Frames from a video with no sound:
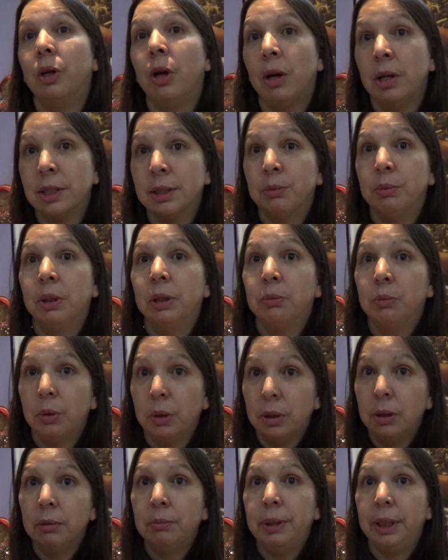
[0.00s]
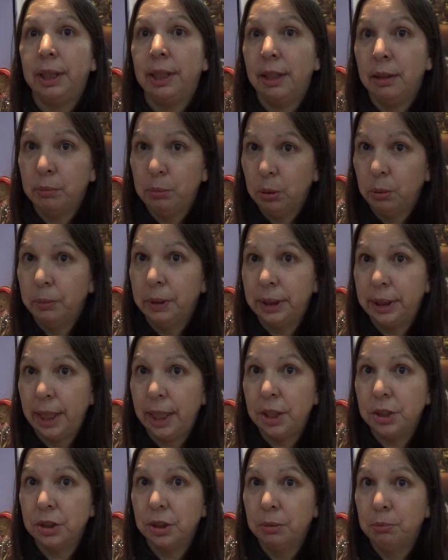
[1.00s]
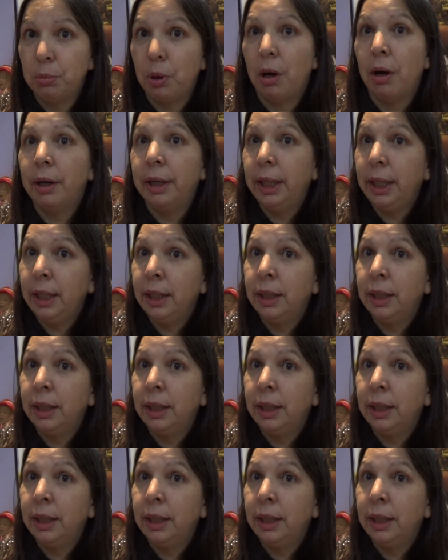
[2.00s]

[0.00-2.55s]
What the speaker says: Koganaawswin will be the implementation body.